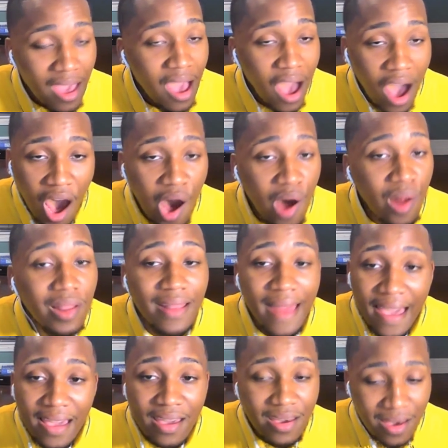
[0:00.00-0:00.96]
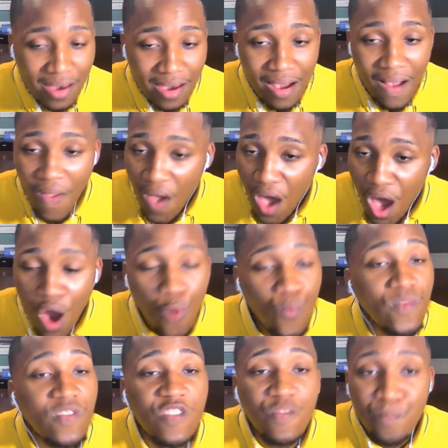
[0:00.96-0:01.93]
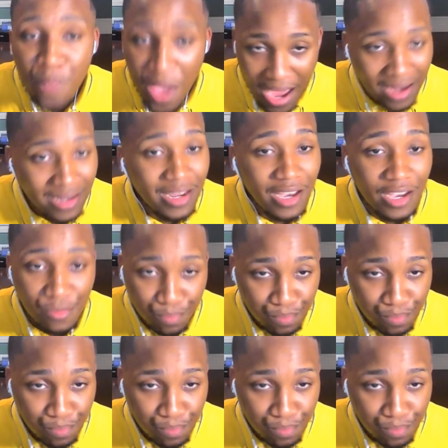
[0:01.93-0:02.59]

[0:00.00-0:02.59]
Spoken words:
I don't like her. I don't respect her.